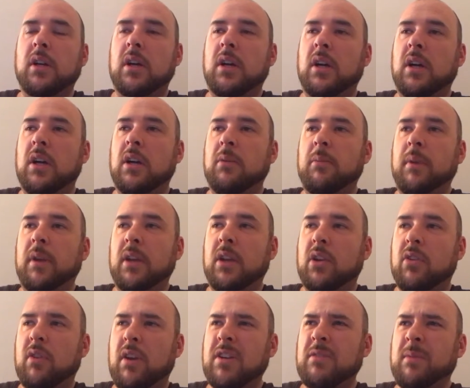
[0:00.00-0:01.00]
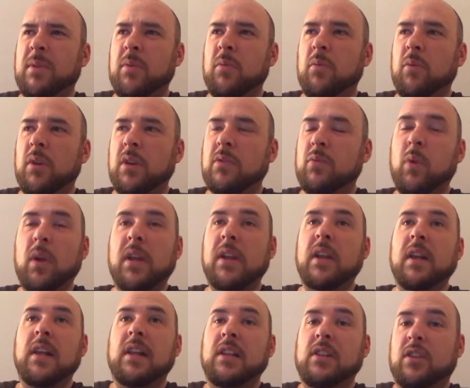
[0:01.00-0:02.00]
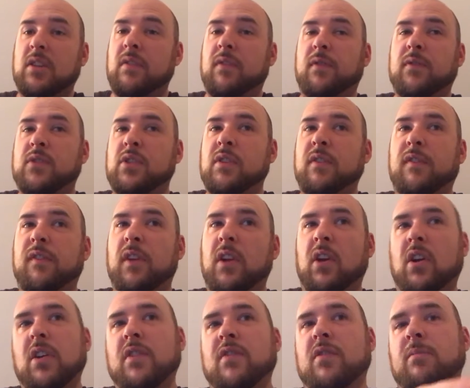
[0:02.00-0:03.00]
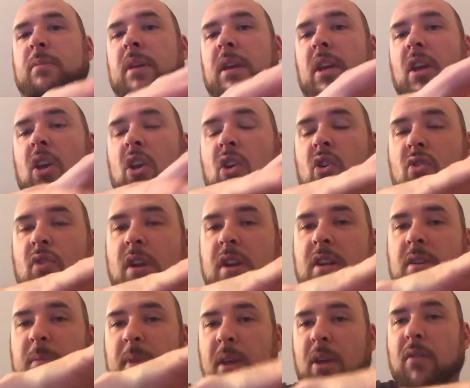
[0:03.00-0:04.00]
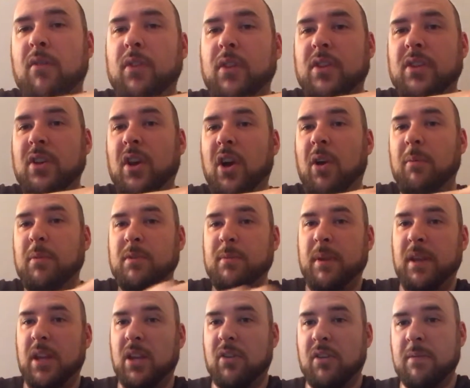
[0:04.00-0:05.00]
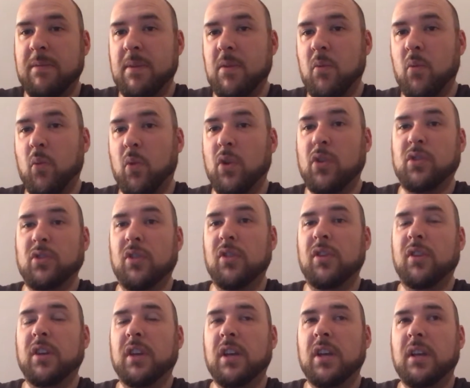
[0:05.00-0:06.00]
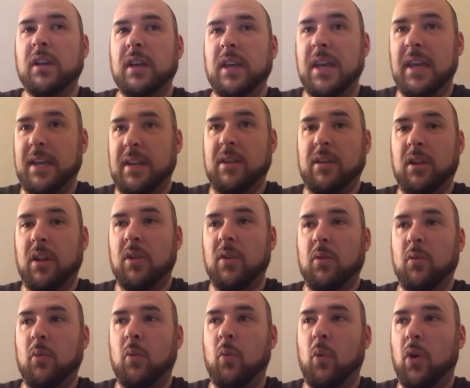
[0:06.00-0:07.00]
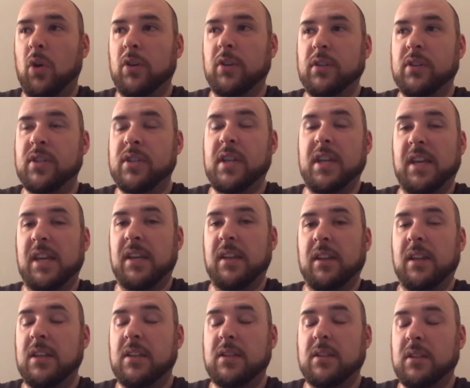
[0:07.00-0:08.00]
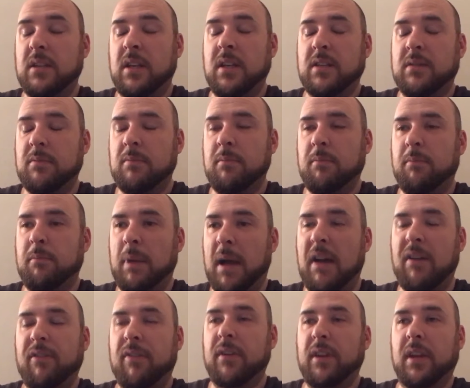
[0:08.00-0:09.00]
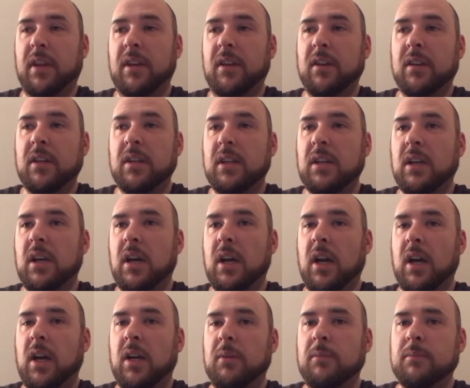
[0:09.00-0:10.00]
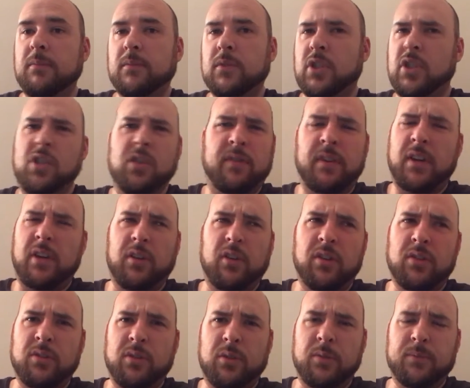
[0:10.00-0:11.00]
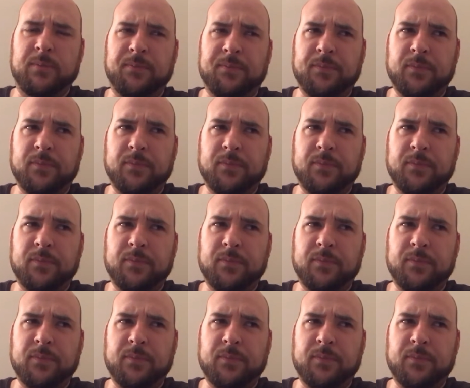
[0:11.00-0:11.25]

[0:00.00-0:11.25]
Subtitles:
Incredibly, it's weird. She flies from being incredibly over the top to being incredibly wooden in like one scene. It's baffling. She's not very good at all.